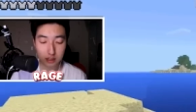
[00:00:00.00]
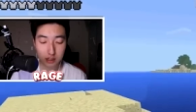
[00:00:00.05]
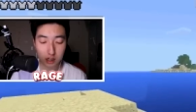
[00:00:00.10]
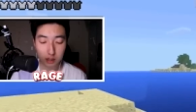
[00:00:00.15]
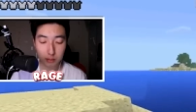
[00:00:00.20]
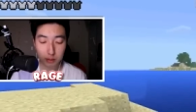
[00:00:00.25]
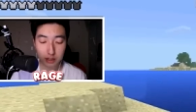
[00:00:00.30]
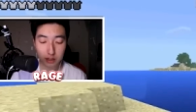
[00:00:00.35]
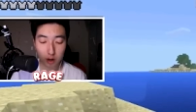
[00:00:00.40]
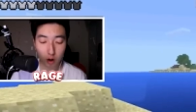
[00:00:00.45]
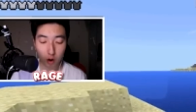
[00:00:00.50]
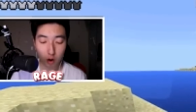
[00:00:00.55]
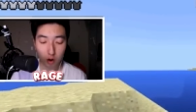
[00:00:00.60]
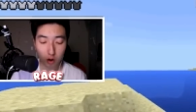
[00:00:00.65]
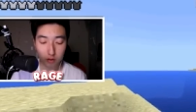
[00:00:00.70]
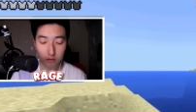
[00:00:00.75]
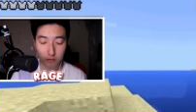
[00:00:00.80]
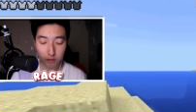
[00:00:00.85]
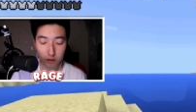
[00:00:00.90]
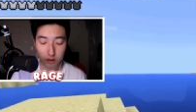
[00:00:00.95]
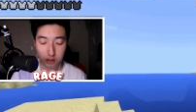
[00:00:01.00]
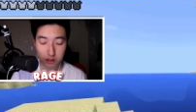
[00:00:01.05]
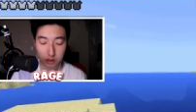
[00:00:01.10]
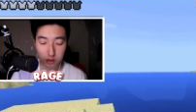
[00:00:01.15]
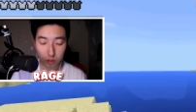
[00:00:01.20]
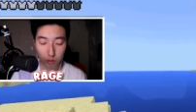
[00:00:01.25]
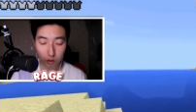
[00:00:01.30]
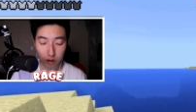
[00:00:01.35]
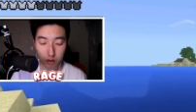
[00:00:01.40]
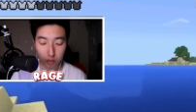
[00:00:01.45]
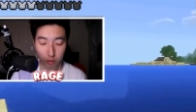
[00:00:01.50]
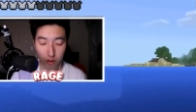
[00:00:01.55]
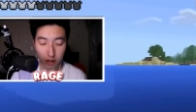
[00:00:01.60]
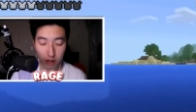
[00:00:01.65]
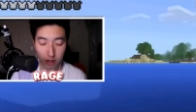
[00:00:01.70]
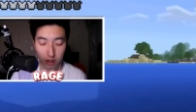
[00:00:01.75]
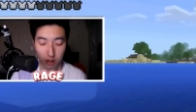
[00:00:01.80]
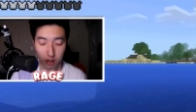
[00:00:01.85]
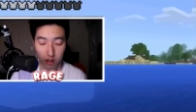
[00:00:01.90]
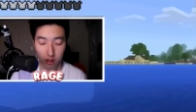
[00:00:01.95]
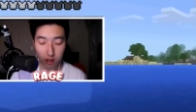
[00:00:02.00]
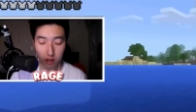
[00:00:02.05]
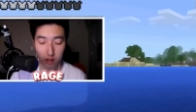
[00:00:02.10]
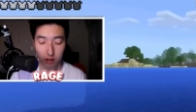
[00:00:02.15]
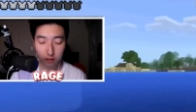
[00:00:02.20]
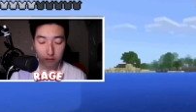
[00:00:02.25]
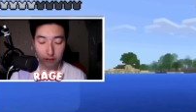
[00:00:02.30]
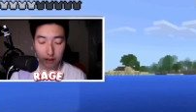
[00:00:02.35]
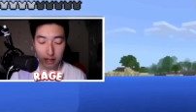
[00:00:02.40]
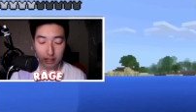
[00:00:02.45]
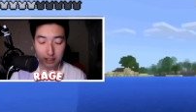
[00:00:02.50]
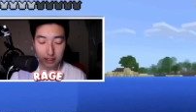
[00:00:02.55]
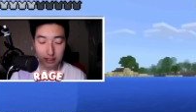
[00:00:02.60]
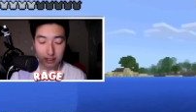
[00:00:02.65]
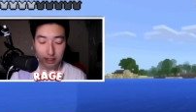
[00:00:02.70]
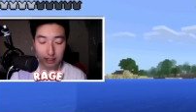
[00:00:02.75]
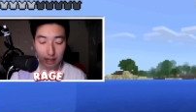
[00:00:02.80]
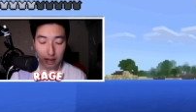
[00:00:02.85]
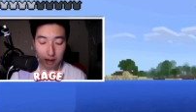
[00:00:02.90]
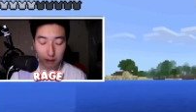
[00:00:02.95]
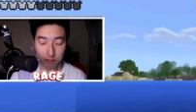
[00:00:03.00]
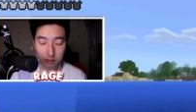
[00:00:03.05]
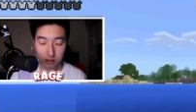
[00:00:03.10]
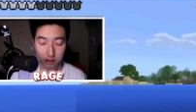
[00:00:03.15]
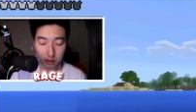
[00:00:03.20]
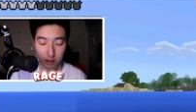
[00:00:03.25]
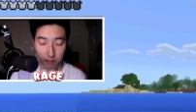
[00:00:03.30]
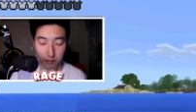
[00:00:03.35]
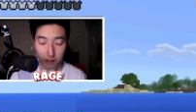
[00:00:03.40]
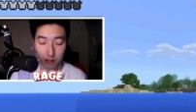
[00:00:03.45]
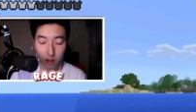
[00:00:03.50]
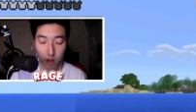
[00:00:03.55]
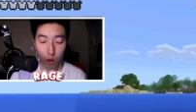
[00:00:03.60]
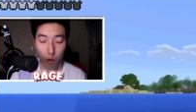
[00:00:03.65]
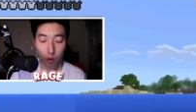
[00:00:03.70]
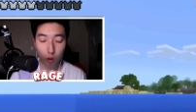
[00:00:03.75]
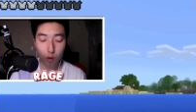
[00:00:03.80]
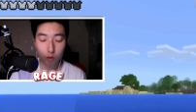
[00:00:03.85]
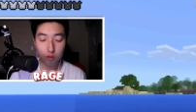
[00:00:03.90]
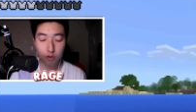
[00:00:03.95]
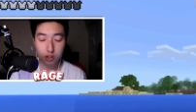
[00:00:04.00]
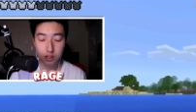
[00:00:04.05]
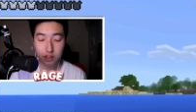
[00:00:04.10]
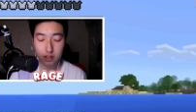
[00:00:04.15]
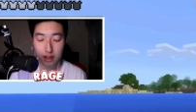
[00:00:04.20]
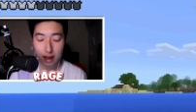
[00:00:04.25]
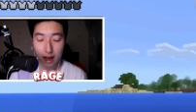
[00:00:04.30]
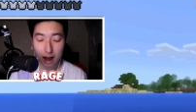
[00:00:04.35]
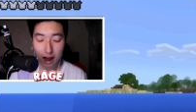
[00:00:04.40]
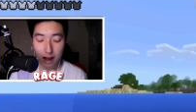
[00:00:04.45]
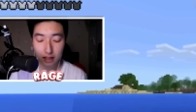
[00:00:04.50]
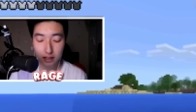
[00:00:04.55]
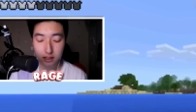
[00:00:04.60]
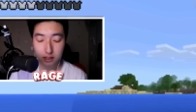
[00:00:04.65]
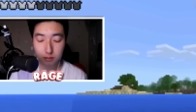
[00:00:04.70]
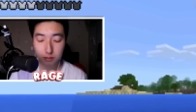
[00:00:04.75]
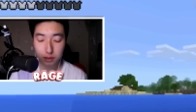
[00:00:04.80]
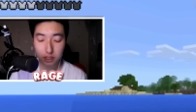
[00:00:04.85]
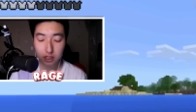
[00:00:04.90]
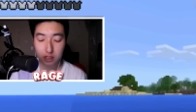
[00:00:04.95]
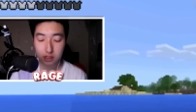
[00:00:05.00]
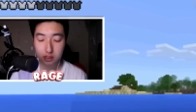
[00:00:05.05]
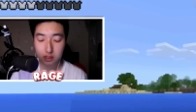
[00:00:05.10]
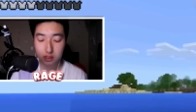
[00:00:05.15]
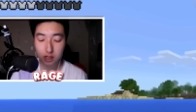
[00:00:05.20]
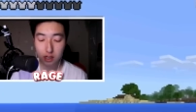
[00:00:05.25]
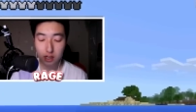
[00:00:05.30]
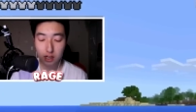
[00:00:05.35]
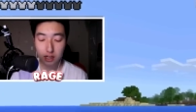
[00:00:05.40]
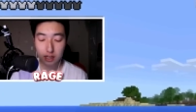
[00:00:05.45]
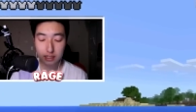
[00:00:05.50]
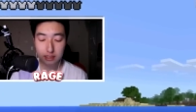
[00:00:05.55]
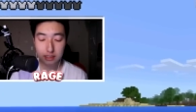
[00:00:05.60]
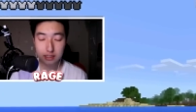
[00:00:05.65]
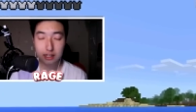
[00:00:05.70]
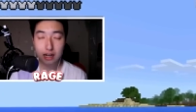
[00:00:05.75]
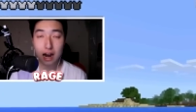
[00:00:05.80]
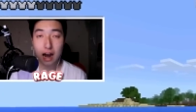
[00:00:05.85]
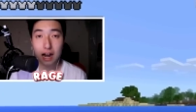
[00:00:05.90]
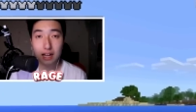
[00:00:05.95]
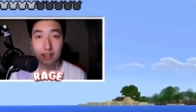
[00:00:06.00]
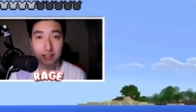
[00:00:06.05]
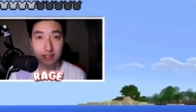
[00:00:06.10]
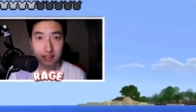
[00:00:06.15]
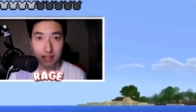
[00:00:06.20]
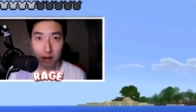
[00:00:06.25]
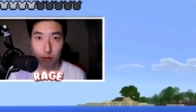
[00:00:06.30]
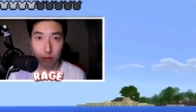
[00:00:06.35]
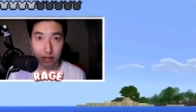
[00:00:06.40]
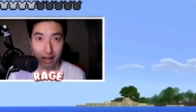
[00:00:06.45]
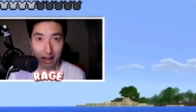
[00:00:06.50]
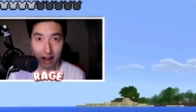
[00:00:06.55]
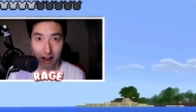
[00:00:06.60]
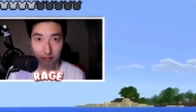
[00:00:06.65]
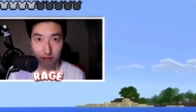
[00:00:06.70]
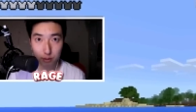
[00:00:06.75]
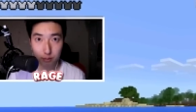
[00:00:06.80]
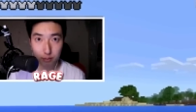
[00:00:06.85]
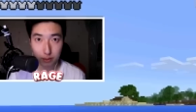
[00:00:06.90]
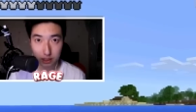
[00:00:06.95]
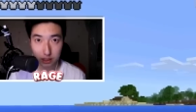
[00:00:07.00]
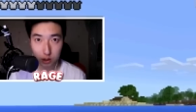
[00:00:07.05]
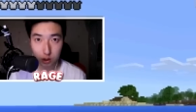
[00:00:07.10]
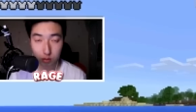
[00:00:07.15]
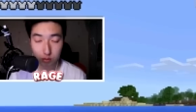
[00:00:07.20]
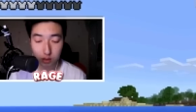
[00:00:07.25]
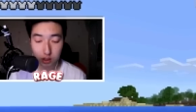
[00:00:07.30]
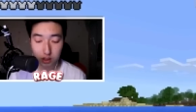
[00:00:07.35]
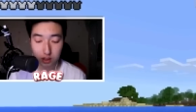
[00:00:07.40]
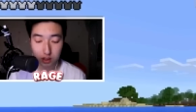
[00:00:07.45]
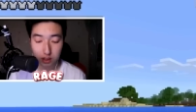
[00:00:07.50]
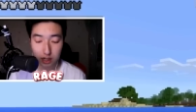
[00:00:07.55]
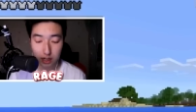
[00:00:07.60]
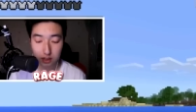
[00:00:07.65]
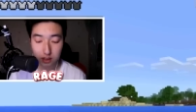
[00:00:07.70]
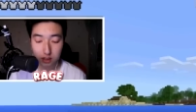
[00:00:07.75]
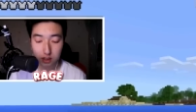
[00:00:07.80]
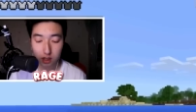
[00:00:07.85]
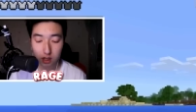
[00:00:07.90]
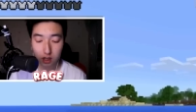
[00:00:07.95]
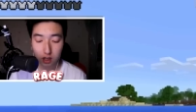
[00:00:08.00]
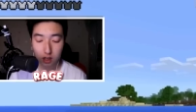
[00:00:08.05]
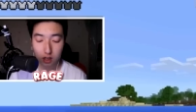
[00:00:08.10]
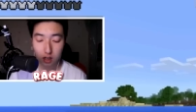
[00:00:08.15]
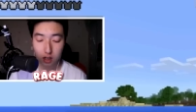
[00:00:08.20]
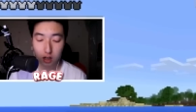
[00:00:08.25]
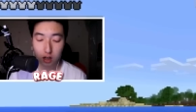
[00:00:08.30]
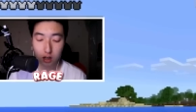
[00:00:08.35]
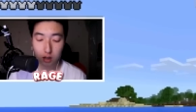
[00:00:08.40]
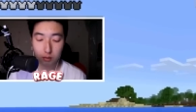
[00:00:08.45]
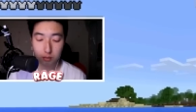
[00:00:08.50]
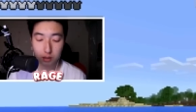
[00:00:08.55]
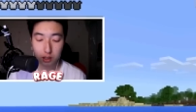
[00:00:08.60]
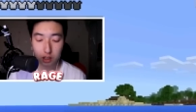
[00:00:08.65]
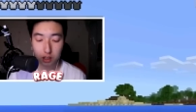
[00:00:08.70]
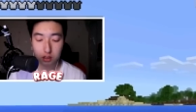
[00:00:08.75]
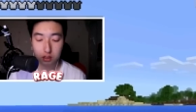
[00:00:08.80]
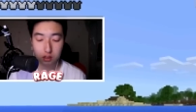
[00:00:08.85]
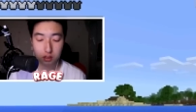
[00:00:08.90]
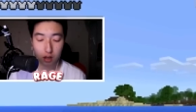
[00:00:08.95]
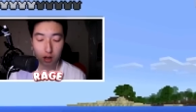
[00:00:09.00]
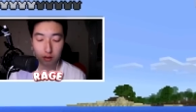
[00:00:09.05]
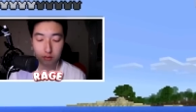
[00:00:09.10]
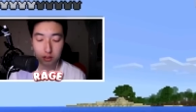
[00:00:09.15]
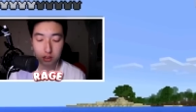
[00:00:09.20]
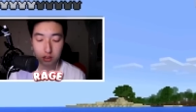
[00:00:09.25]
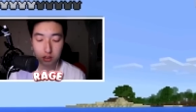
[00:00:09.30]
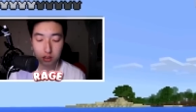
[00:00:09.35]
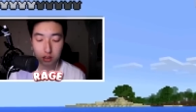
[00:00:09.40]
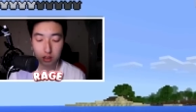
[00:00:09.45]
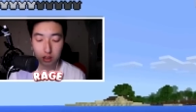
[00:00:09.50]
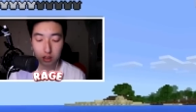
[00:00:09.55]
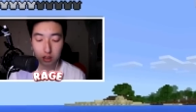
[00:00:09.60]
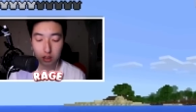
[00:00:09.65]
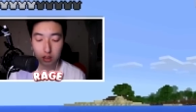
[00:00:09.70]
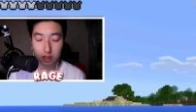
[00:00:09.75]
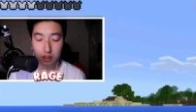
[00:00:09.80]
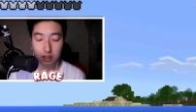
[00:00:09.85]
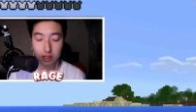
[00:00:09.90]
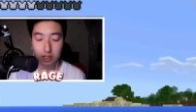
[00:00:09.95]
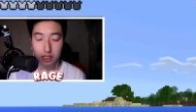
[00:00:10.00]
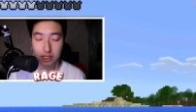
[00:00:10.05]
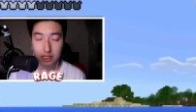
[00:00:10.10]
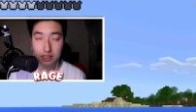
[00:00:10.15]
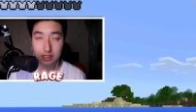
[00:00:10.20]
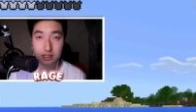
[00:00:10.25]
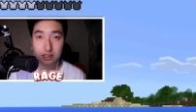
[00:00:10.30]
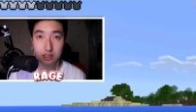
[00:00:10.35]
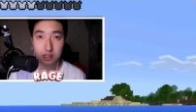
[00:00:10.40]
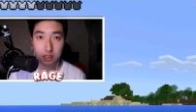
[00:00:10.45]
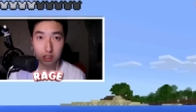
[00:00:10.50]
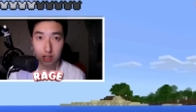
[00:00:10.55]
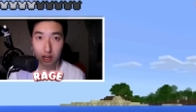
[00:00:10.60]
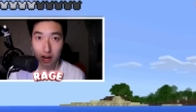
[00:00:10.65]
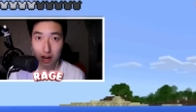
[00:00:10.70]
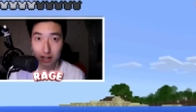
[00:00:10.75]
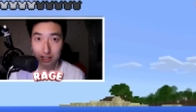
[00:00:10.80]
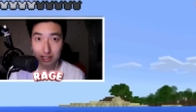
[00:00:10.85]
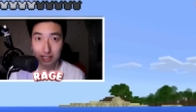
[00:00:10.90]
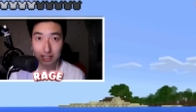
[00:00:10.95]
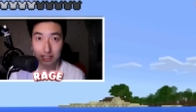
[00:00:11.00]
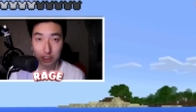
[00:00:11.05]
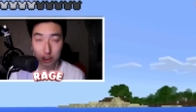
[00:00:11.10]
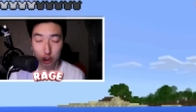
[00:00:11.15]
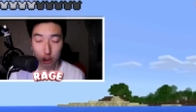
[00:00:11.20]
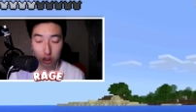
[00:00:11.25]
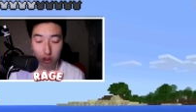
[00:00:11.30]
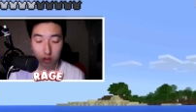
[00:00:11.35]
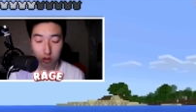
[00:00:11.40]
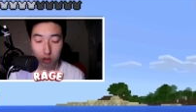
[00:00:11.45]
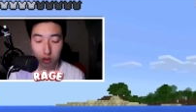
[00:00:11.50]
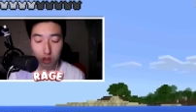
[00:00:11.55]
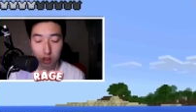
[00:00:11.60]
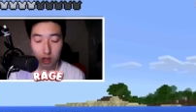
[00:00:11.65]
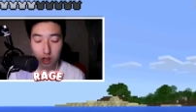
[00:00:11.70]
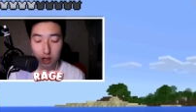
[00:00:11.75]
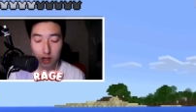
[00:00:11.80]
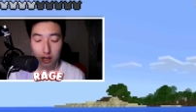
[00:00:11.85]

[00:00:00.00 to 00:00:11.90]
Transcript: it's going to be hard for us to run away if anything happens. I'm going to go over to that island because it's an island that we haven't been to just yet. Um, because obviously it is not a jungle